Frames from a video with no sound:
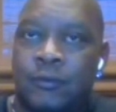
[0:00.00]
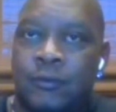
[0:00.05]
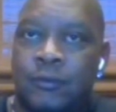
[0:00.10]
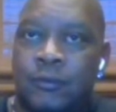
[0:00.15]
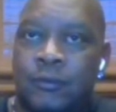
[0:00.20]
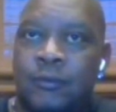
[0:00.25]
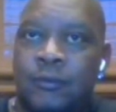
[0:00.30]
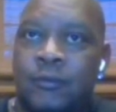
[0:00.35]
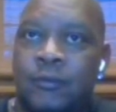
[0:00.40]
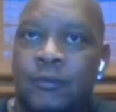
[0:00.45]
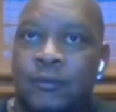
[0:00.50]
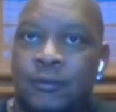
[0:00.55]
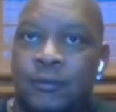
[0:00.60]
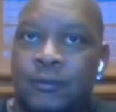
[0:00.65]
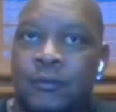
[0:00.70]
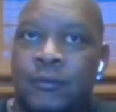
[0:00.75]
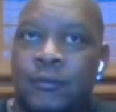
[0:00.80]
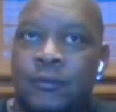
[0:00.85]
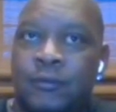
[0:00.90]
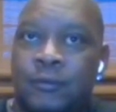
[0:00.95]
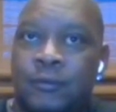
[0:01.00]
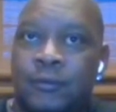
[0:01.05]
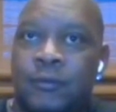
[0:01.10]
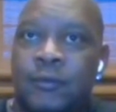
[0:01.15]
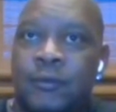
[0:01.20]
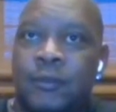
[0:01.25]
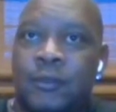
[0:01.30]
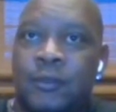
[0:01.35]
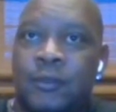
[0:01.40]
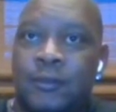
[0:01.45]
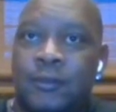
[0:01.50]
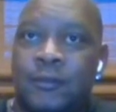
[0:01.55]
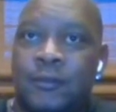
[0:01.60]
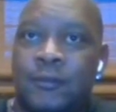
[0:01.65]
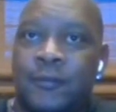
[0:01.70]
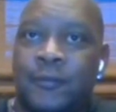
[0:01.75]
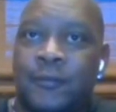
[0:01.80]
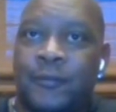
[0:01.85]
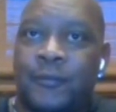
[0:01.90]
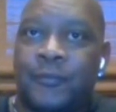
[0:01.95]

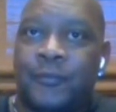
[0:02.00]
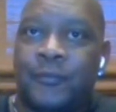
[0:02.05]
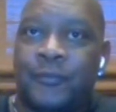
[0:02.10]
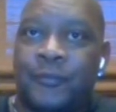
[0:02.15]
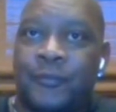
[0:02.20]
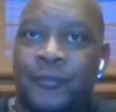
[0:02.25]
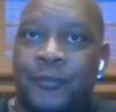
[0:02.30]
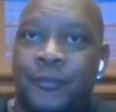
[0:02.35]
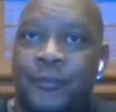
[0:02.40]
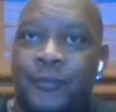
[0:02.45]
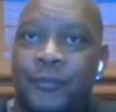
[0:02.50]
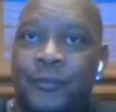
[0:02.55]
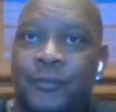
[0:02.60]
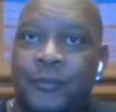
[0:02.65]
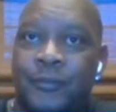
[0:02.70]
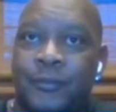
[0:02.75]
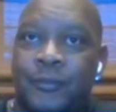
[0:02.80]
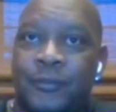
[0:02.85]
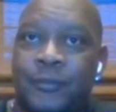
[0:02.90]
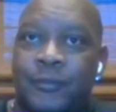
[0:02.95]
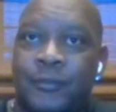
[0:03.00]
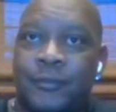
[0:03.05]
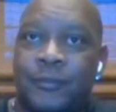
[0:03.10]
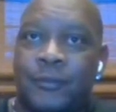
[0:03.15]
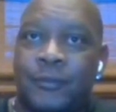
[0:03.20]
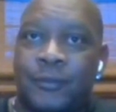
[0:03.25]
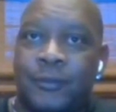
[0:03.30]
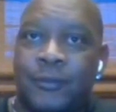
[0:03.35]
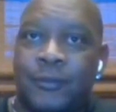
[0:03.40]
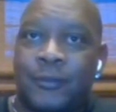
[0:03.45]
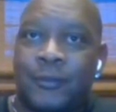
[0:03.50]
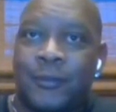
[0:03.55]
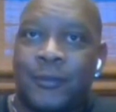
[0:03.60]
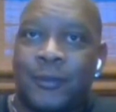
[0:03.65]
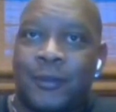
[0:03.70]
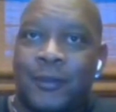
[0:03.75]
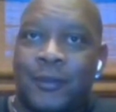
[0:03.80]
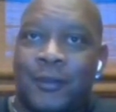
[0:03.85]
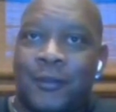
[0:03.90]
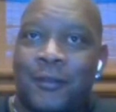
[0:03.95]

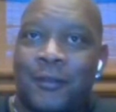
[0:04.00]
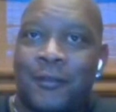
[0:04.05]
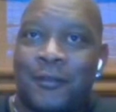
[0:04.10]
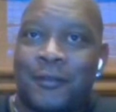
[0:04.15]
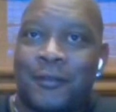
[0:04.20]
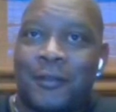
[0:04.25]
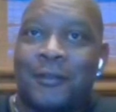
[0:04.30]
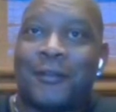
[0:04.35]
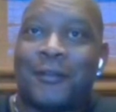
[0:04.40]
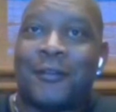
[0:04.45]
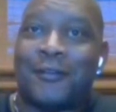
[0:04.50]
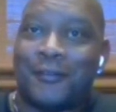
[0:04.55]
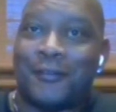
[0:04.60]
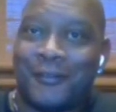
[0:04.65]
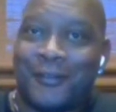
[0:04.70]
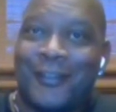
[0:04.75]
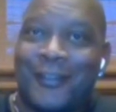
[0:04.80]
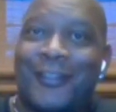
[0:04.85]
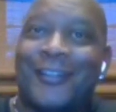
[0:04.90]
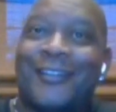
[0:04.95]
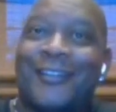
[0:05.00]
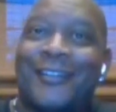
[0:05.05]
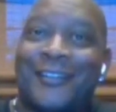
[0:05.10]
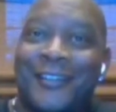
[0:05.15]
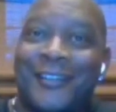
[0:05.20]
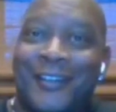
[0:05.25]
The person shown says nothing.